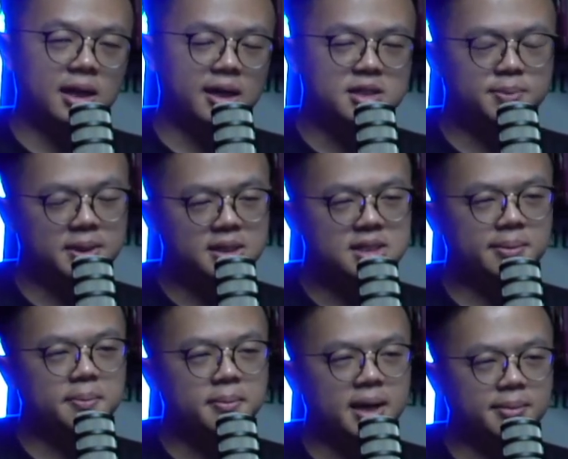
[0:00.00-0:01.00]
Has
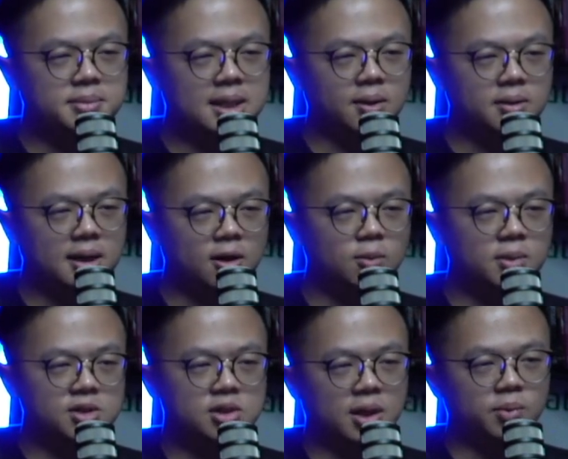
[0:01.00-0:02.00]
PSM mapped out how
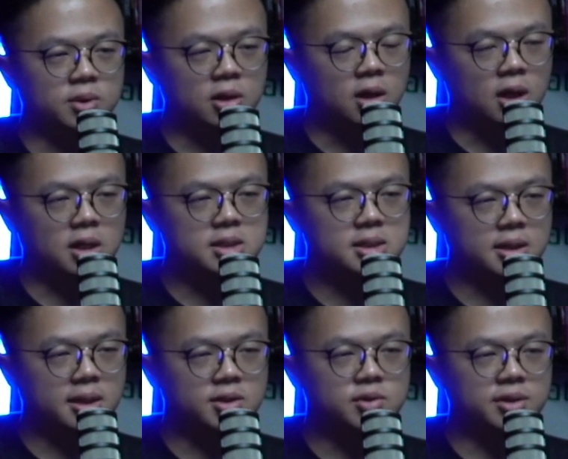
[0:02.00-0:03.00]
much that would cost the
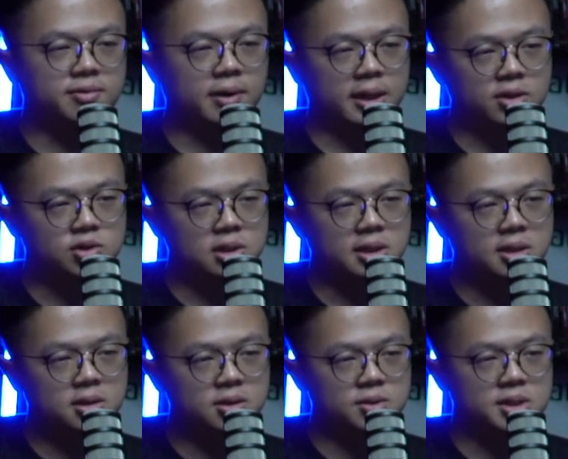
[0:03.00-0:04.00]
country financially
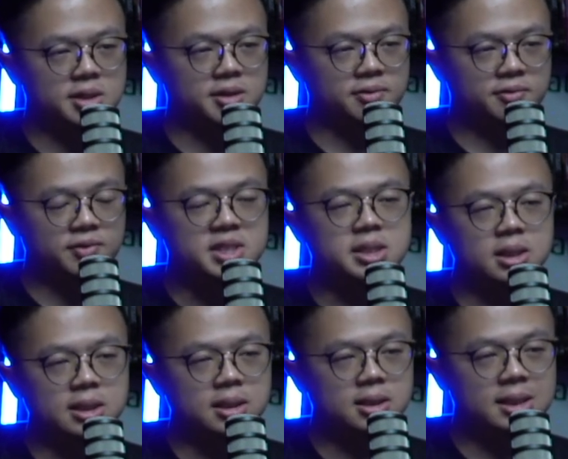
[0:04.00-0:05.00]
to see if
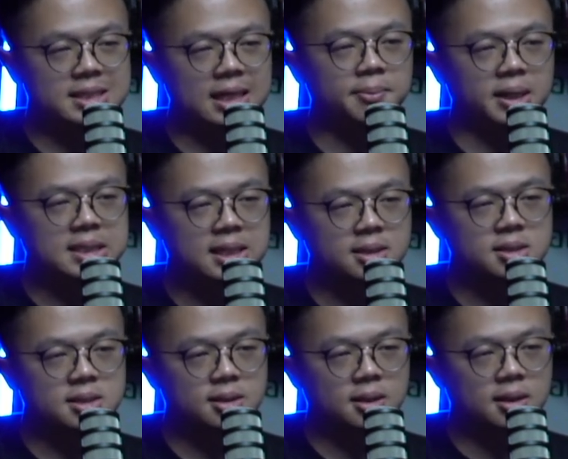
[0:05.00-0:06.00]
fiscally does that make
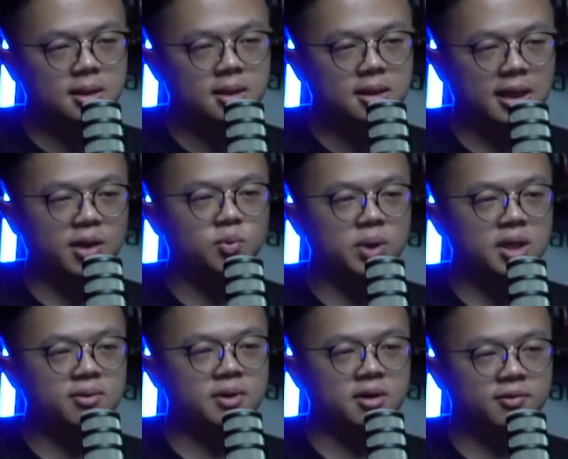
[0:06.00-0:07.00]
sense? Can we
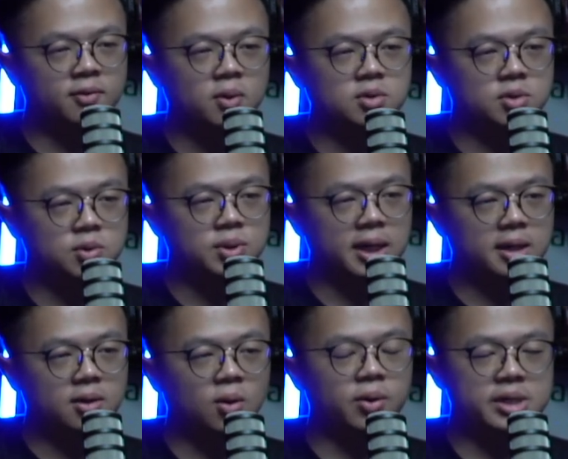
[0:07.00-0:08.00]
even afford to do that?
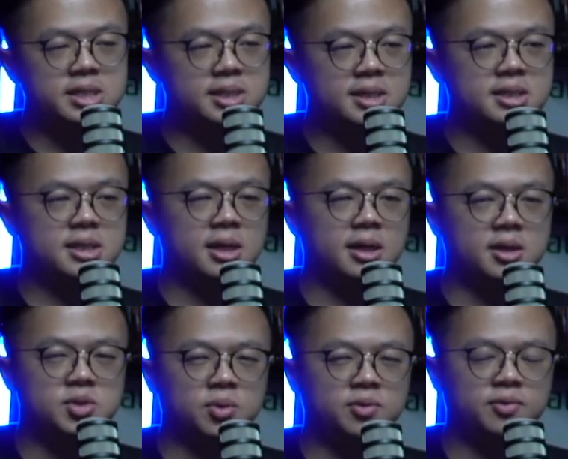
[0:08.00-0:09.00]
Or is this a
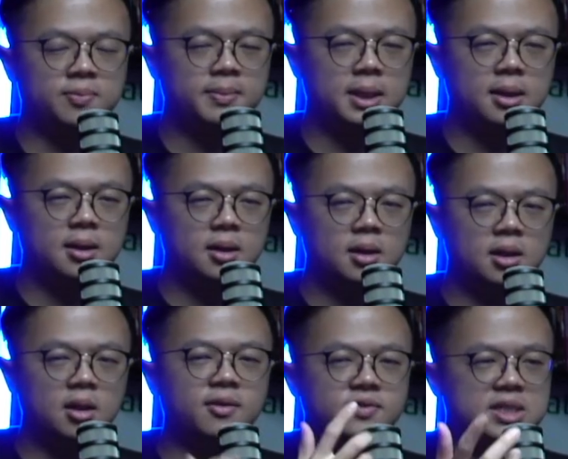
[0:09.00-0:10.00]
sort of
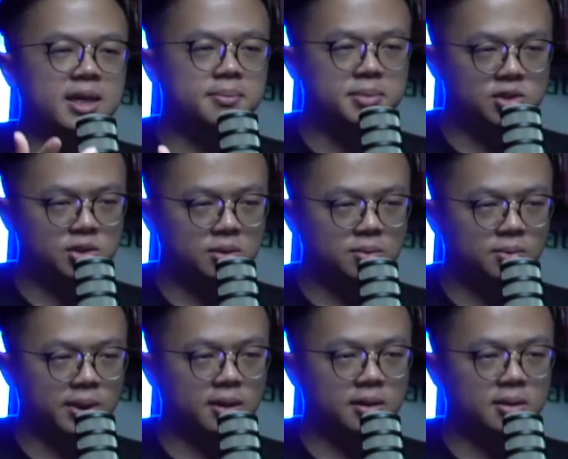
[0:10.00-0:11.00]
lofty ambition
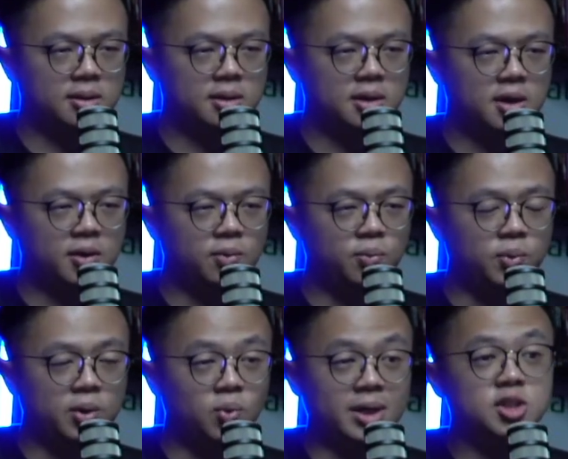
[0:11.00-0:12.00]
where
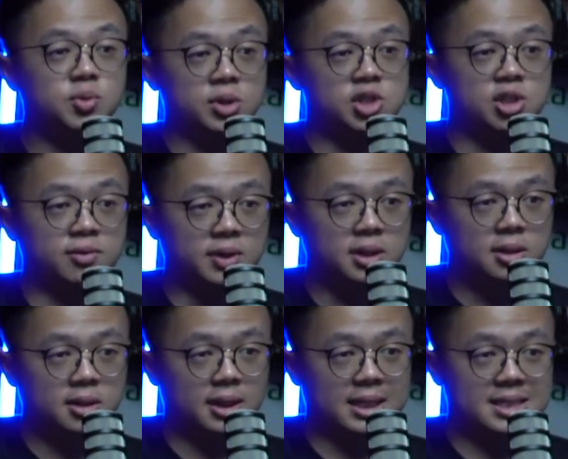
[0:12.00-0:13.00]
we want to achieve it
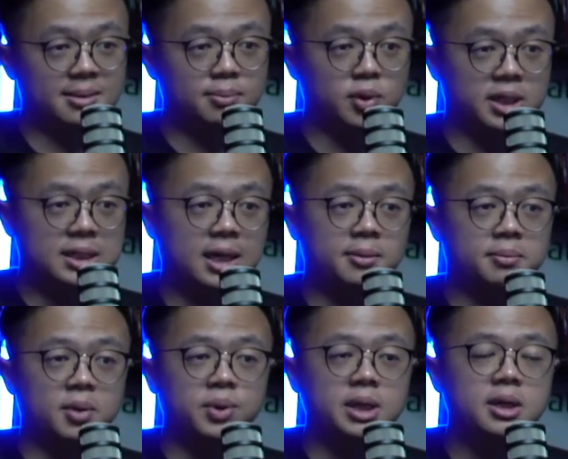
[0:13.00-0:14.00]
at some point in time,
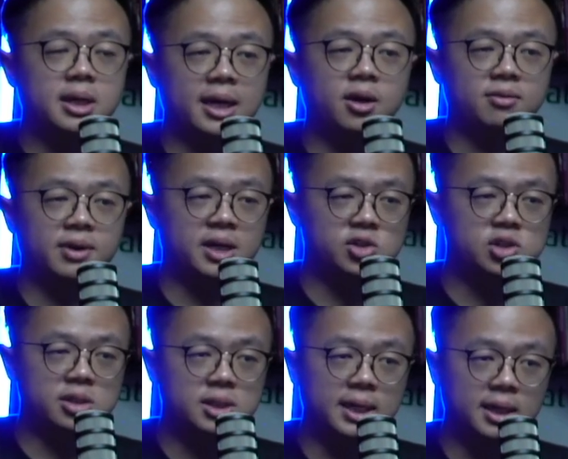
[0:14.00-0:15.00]
but we cannot
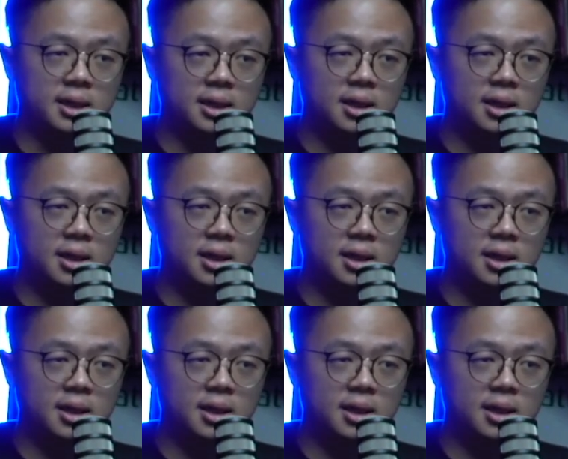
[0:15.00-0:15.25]
financially today?